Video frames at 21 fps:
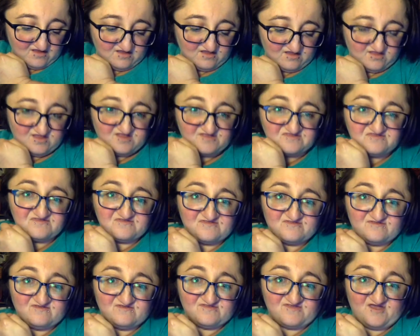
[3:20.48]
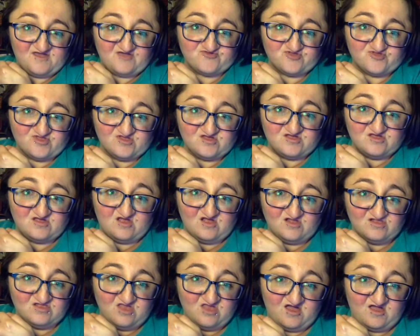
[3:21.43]
It's actually a
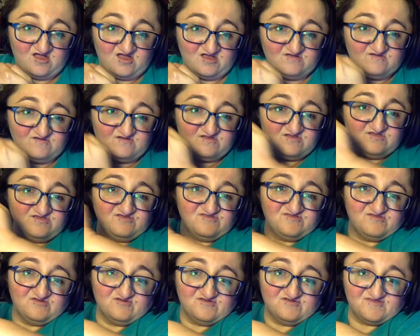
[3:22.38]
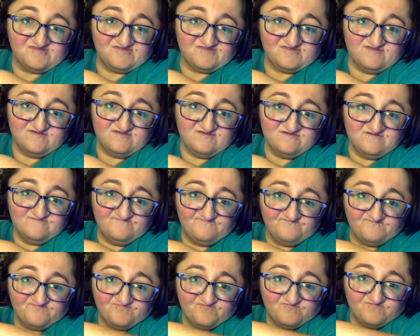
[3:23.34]
lot easier to see
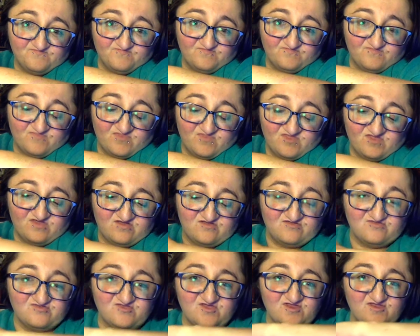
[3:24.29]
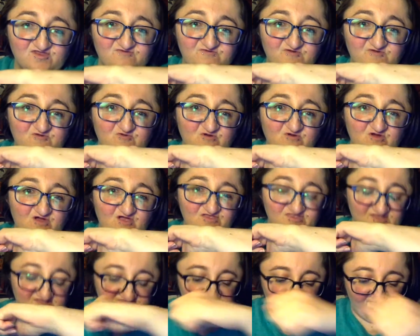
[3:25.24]
than if it were on
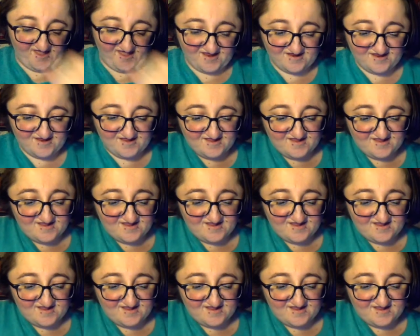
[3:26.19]
this side.